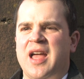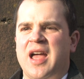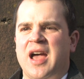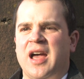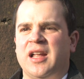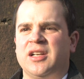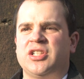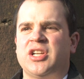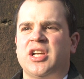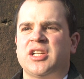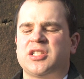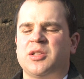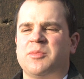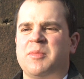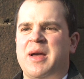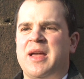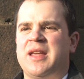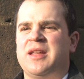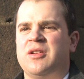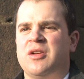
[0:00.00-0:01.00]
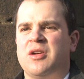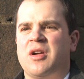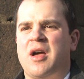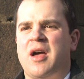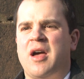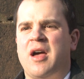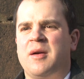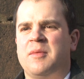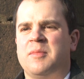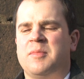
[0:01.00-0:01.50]
And Chester may
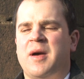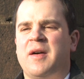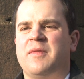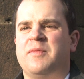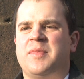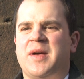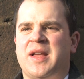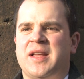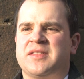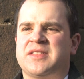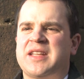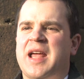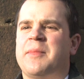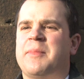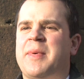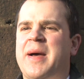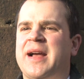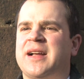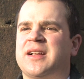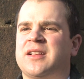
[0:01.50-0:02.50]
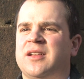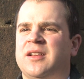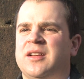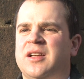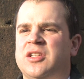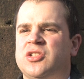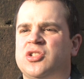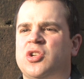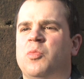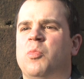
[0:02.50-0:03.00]
have sat back
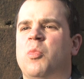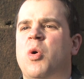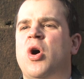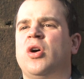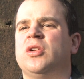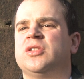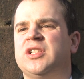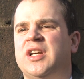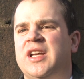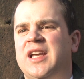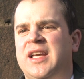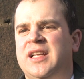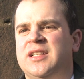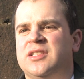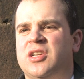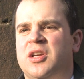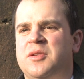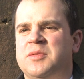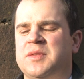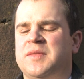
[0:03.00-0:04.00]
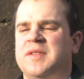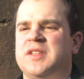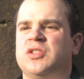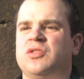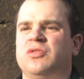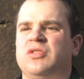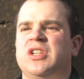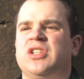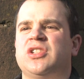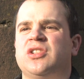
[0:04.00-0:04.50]
somewhat in terms of its
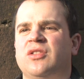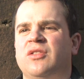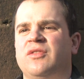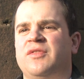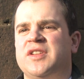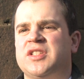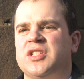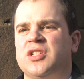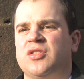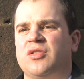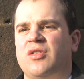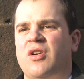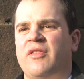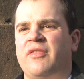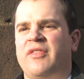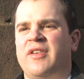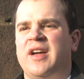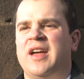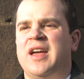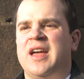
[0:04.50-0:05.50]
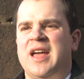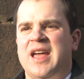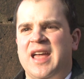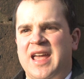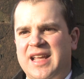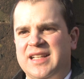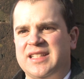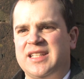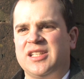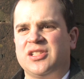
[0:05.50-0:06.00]
traditional visitor offer,
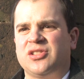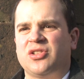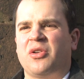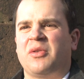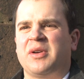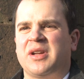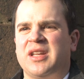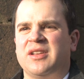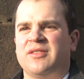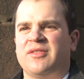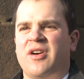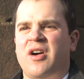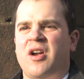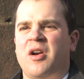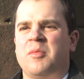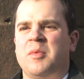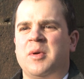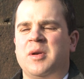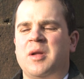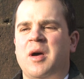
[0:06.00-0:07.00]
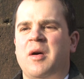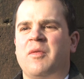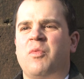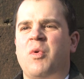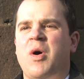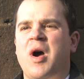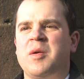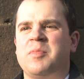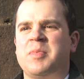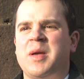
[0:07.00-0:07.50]
its historic environment of
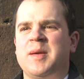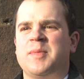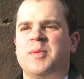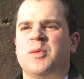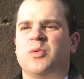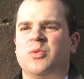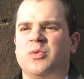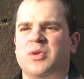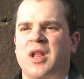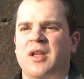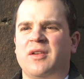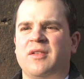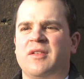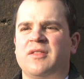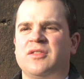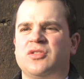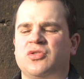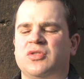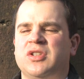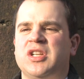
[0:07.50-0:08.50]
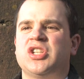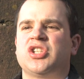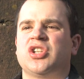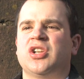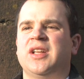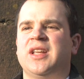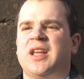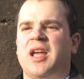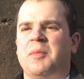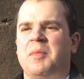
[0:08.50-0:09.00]
why people
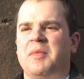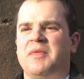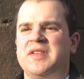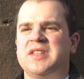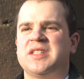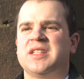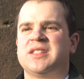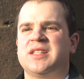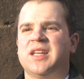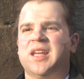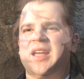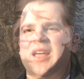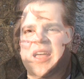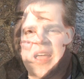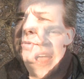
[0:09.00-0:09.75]
traditionally come and visit it.